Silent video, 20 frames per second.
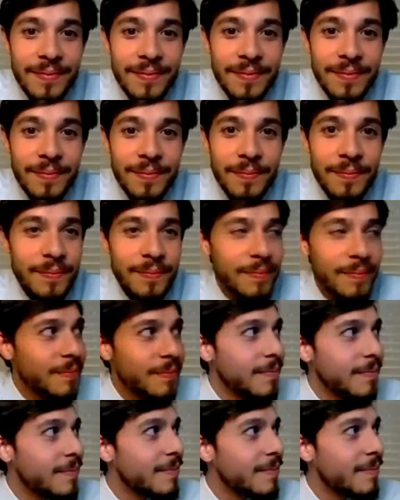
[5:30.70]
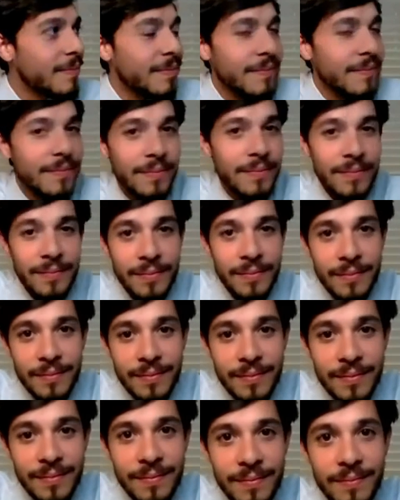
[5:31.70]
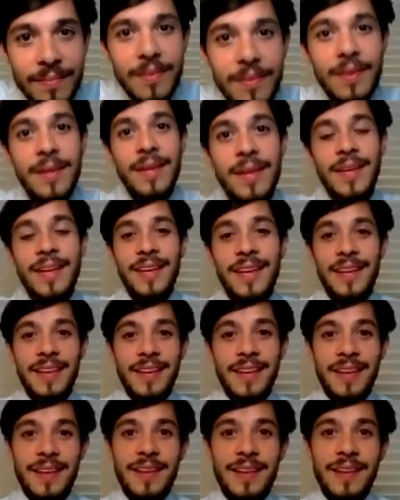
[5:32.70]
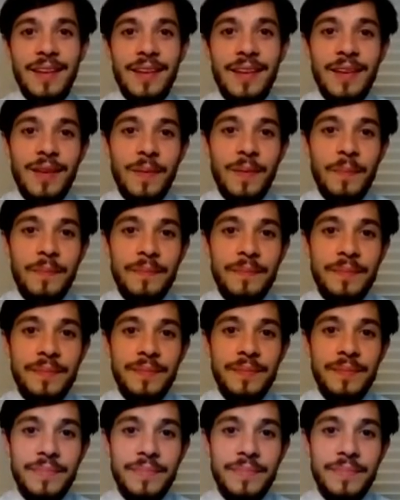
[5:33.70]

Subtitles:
(not speaking)